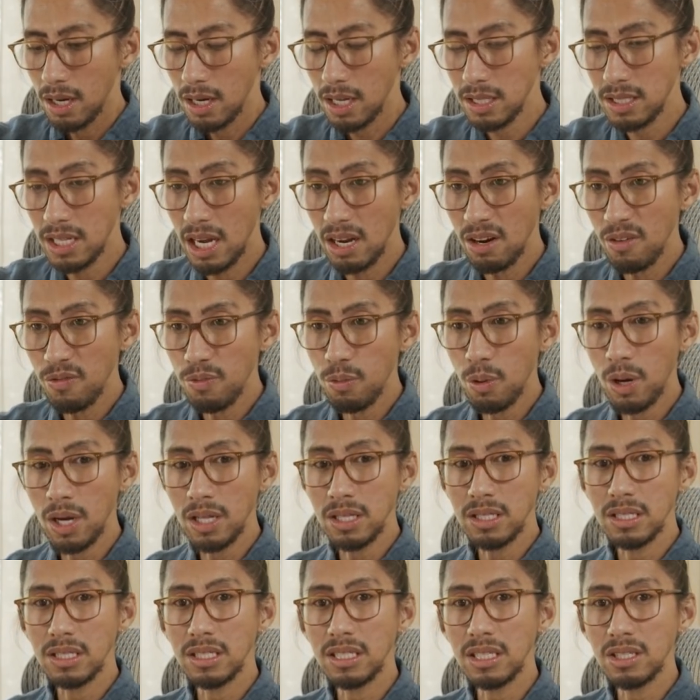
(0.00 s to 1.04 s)
The 10 of
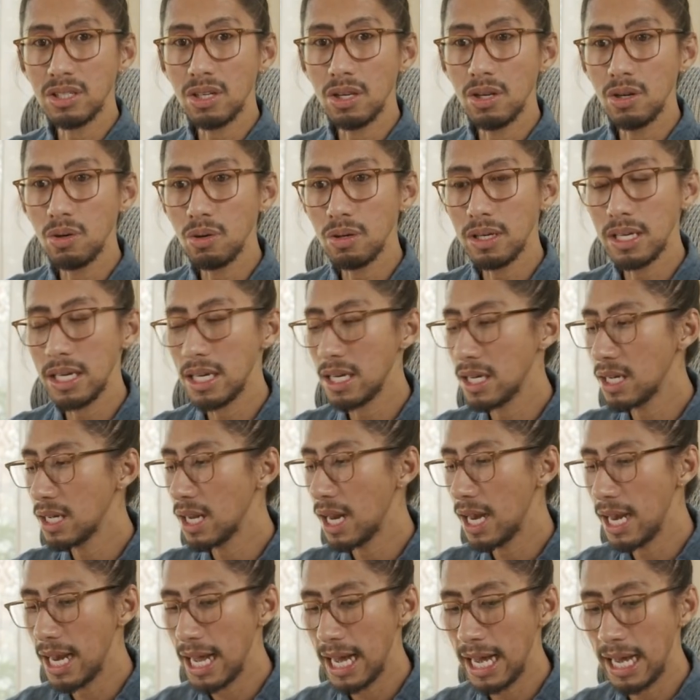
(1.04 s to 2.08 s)
Wands is just
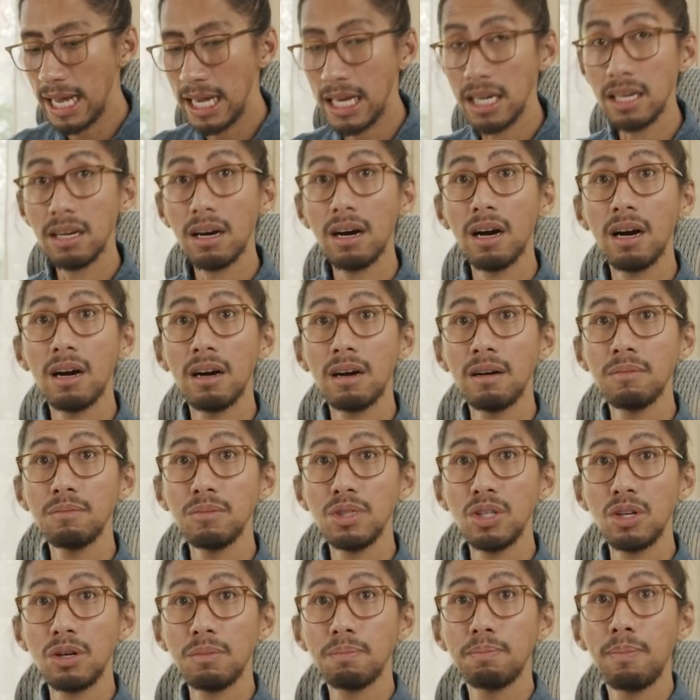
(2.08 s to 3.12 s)
looking like
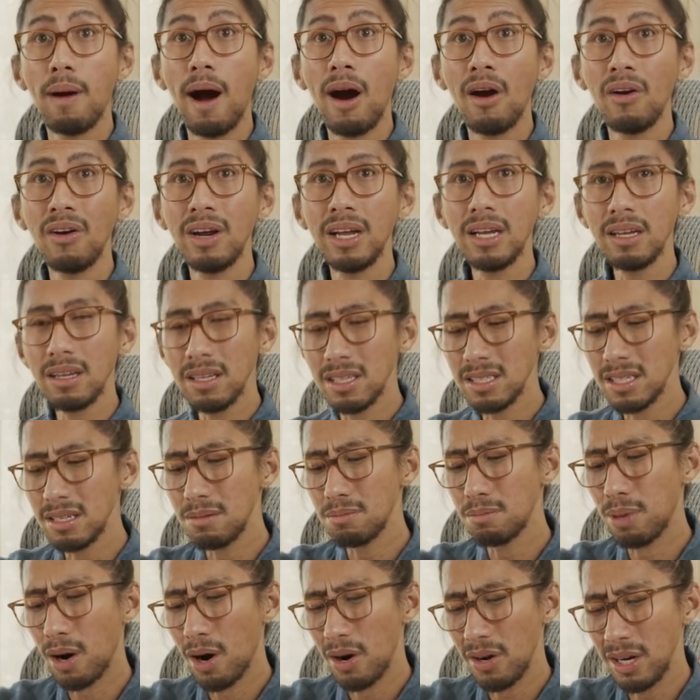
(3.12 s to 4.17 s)
you're barring. Is
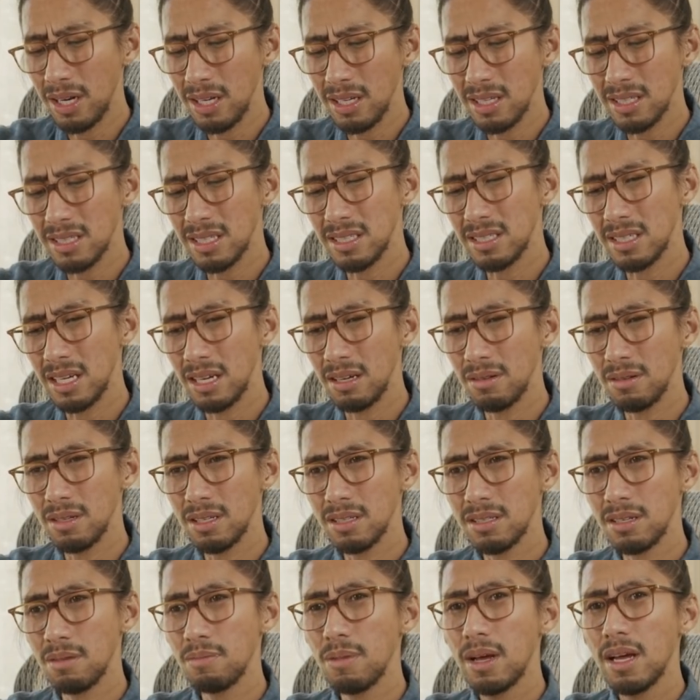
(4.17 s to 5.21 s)
it barring? Is it
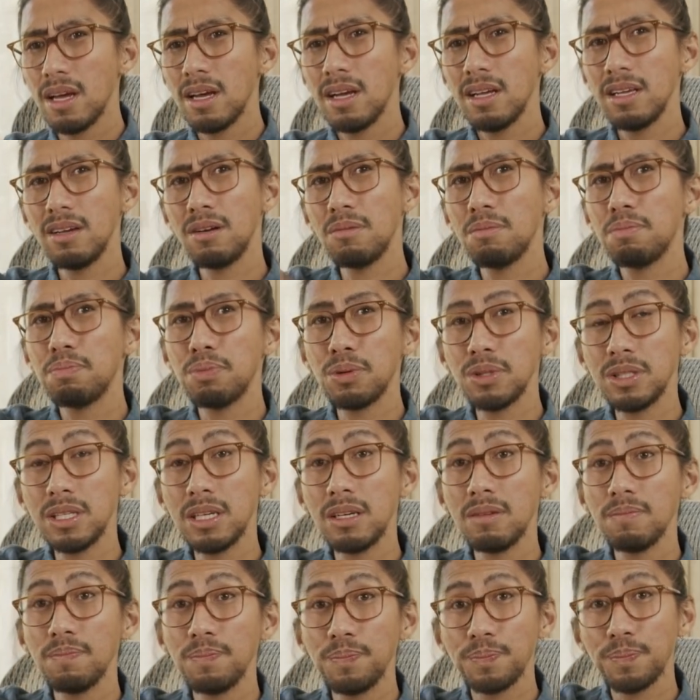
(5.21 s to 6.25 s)
you're
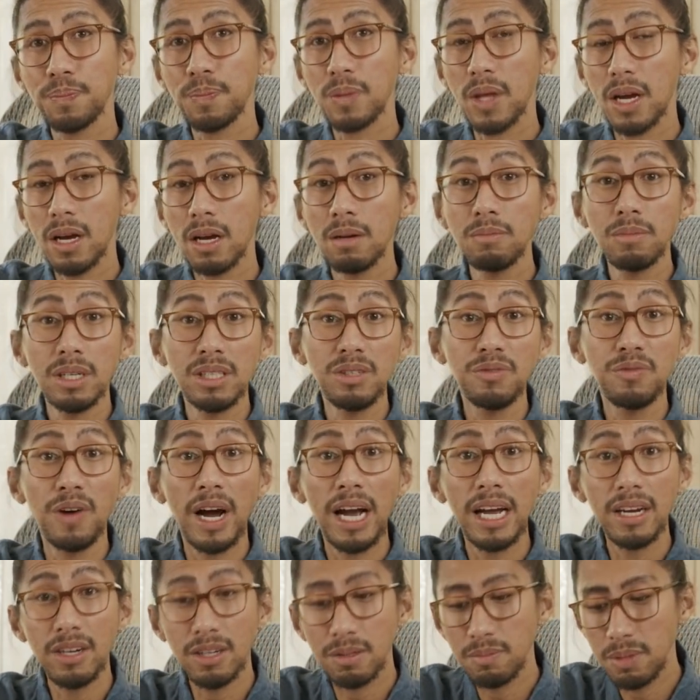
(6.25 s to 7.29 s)
putting a
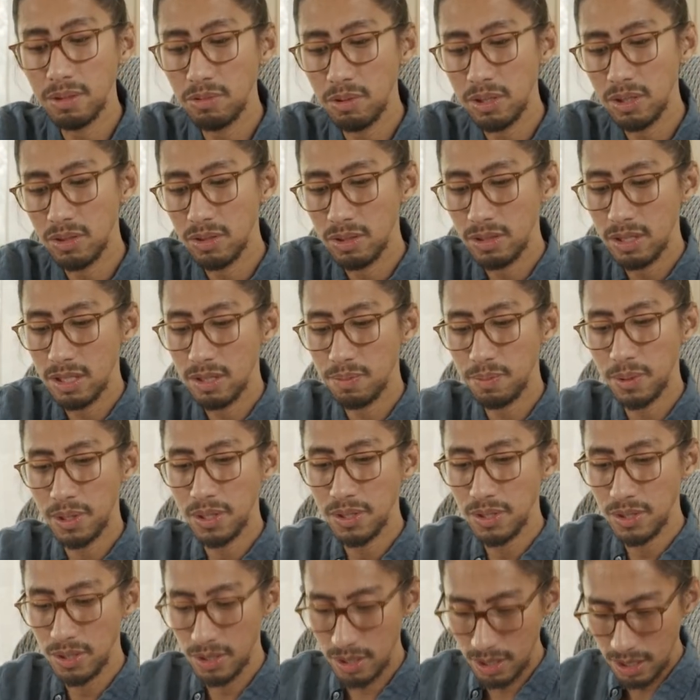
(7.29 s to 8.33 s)
divider between you and this
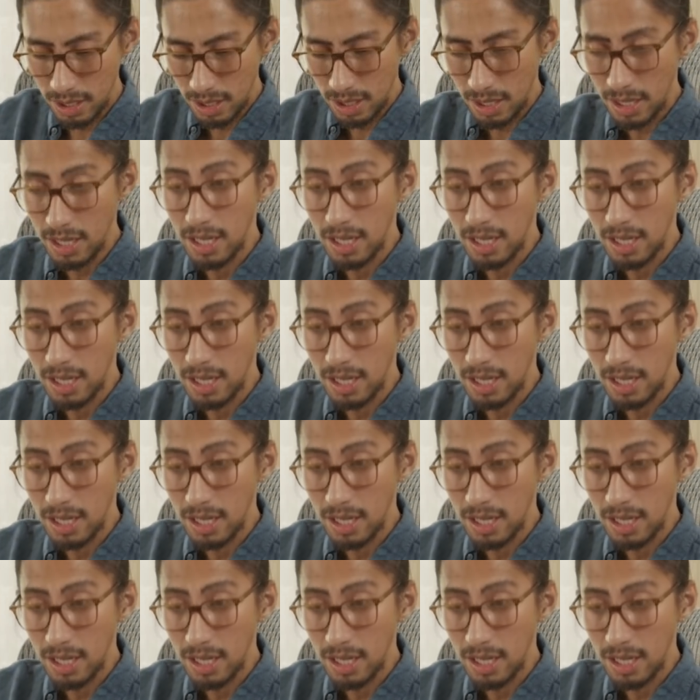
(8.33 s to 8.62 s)
person.